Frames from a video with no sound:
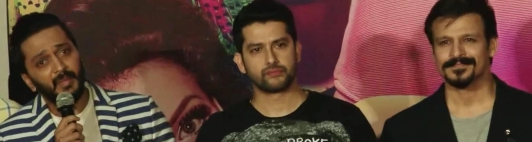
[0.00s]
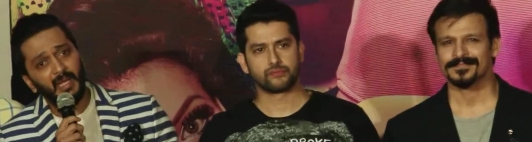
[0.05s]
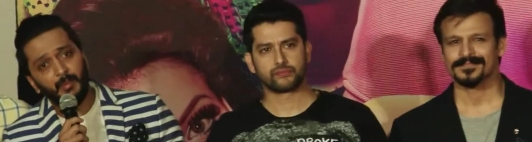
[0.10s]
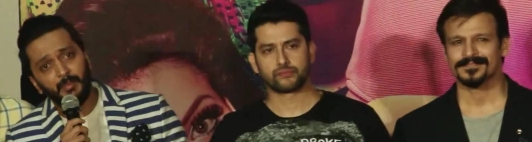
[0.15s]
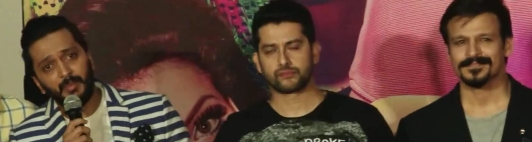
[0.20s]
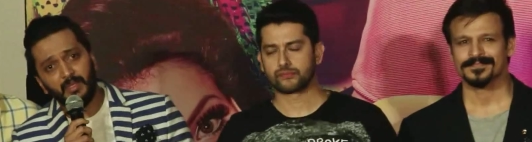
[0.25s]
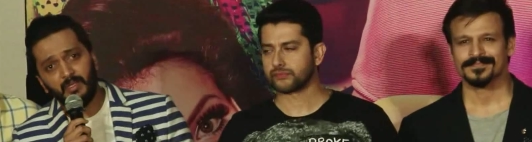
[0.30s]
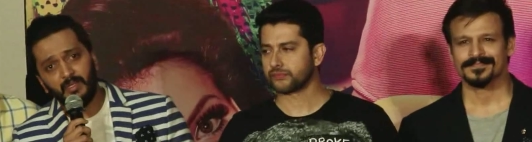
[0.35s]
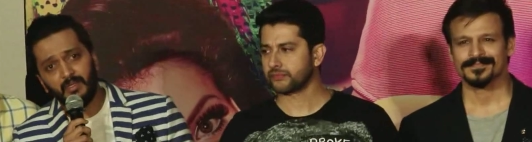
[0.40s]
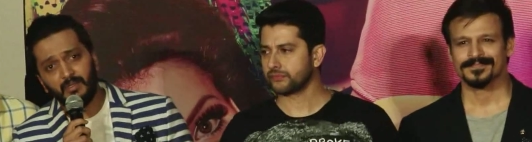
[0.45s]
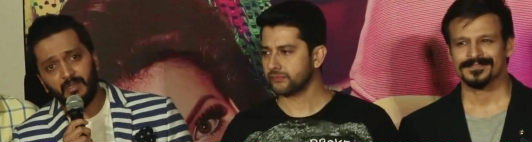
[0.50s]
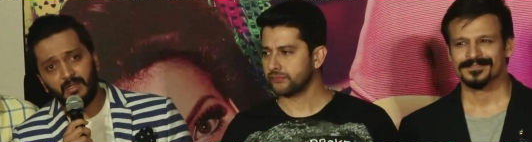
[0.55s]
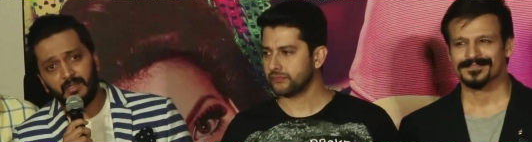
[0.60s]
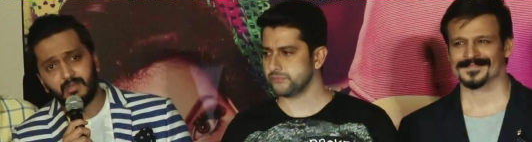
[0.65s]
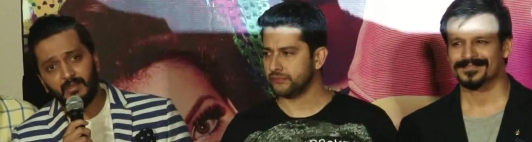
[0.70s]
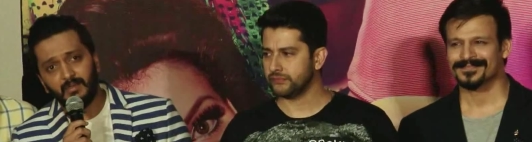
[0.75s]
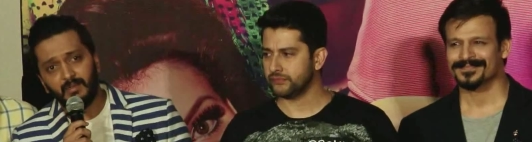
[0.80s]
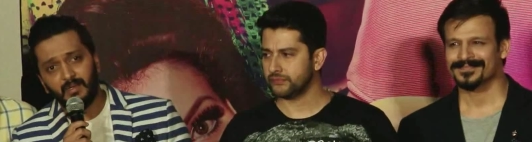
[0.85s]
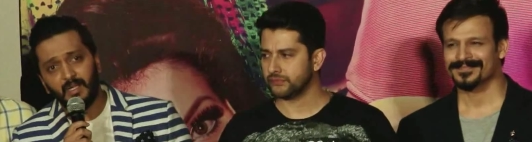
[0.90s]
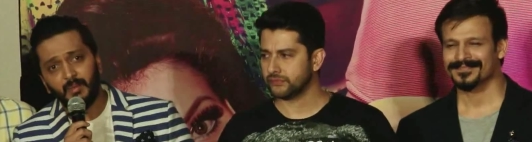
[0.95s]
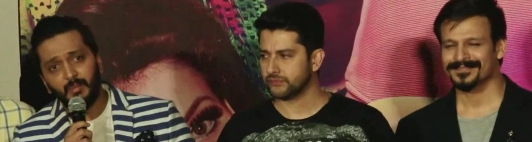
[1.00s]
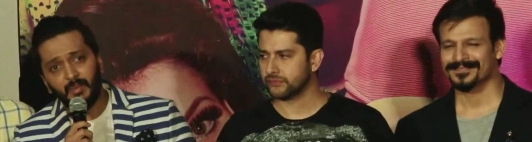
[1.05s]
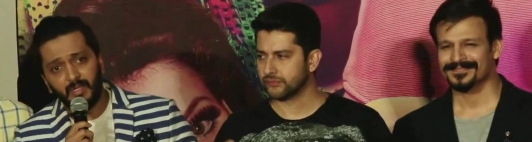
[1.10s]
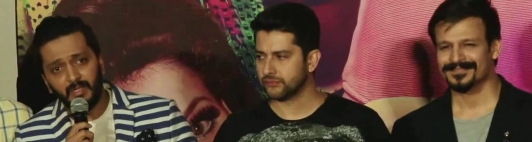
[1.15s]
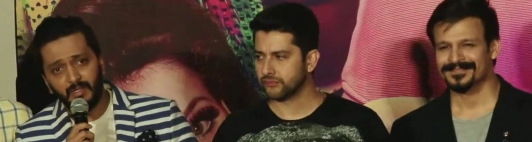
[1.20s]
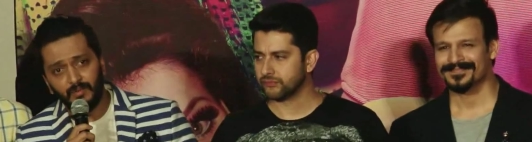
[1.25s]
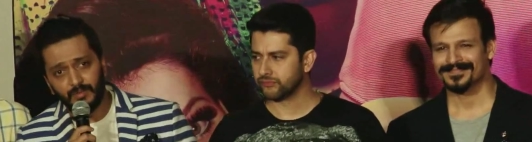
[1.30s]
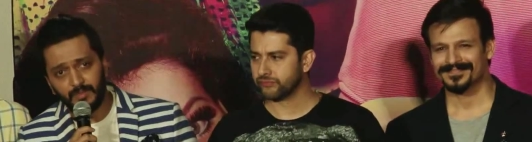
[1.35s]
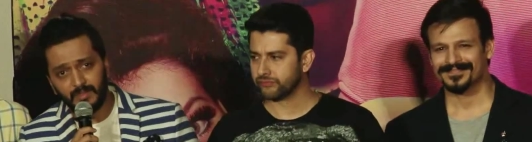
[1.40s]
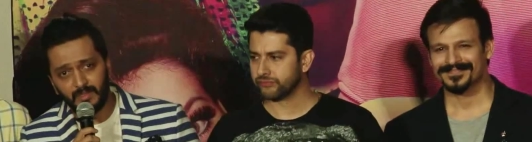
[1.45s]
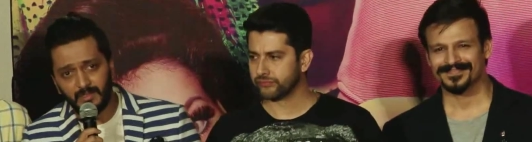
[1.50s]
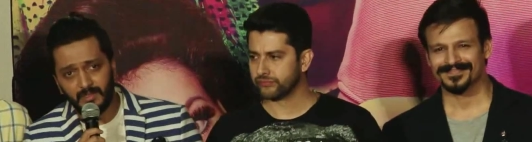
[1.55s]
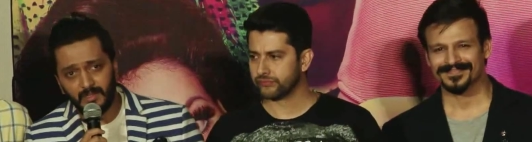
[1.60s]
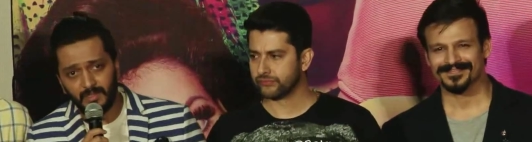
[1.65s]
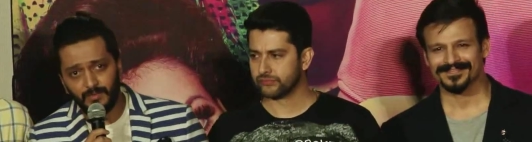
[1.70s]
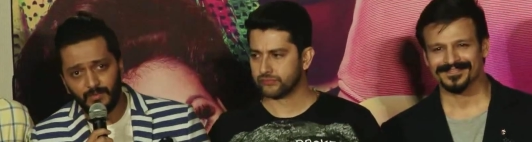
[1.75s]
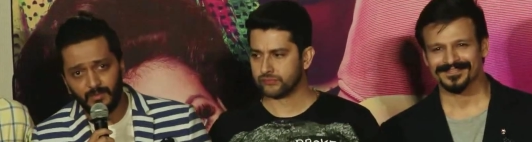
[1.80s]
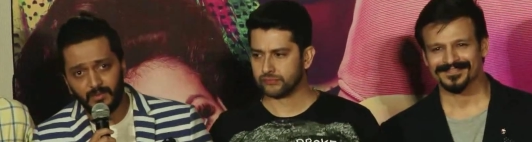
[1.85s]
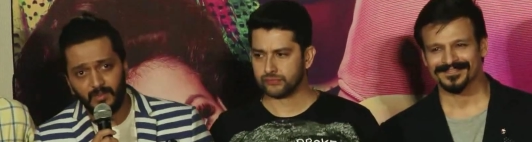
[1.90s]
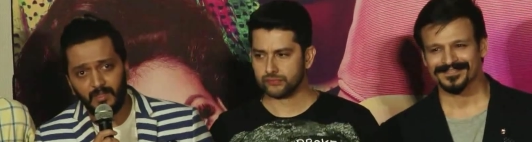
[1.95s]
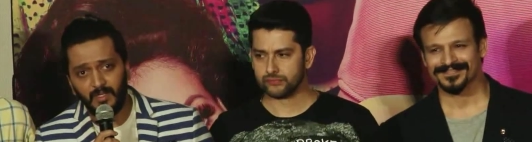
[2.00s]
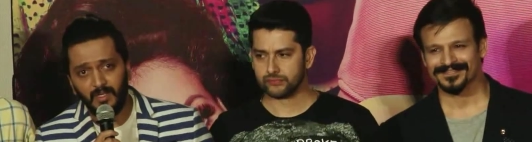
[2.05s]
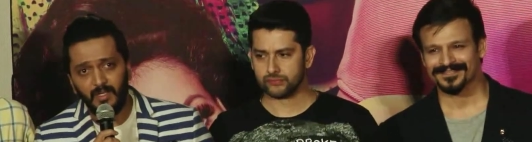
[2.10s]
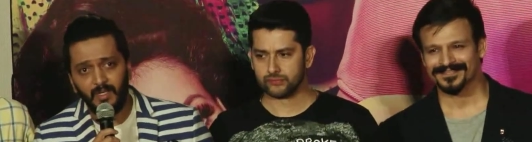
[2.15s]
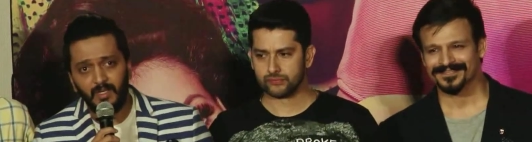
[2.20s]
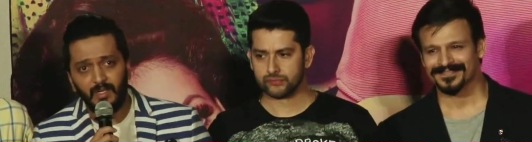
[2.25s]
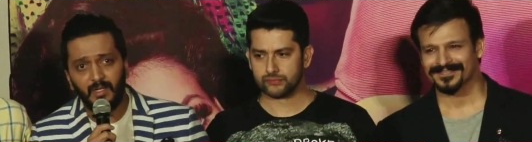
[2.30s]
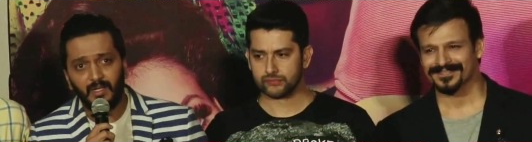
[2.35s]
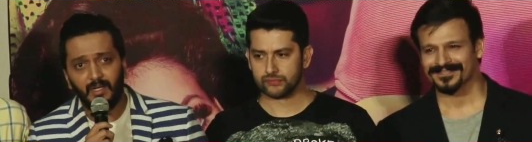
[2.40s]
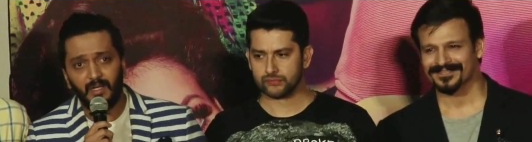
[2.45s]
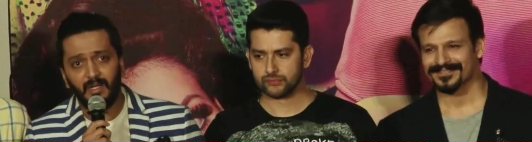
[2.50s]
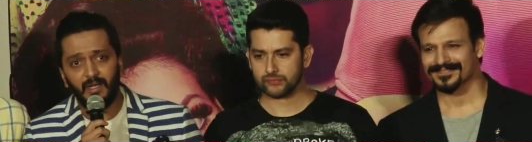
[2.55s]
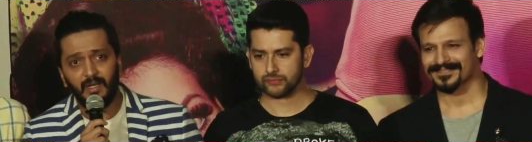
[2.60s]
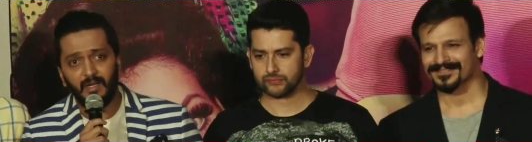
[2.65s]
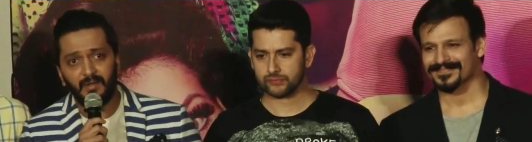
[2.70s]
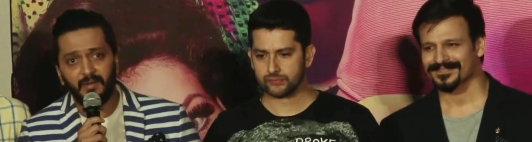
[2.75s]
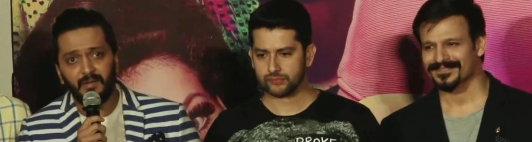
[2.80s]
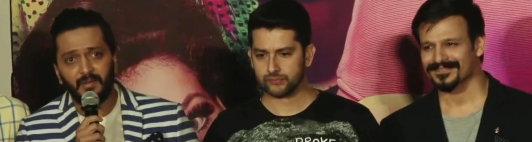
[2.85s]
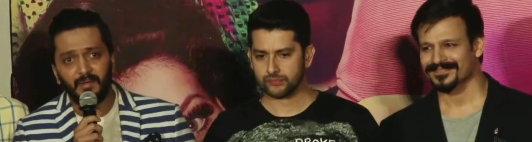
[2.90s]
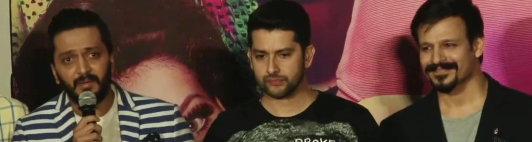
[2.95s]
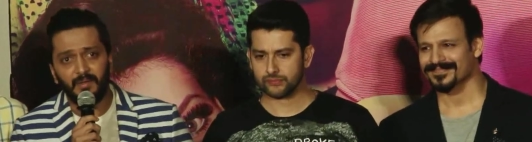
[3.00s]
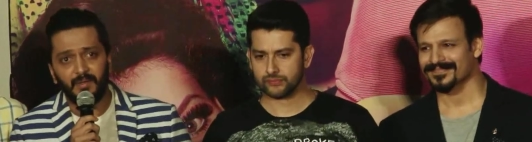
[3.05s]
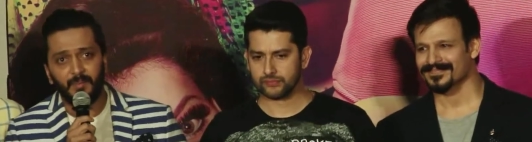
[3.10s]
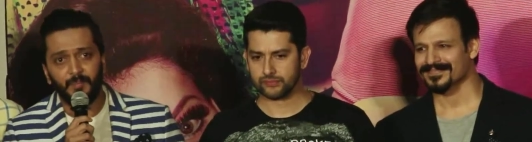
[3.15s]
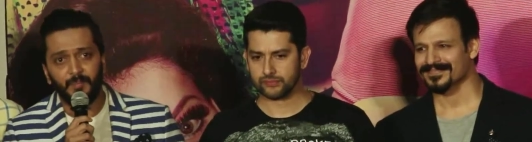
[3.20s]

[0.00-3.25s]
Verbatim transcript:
Speaker 1: I'm happy that Lai Bhari was successful, and you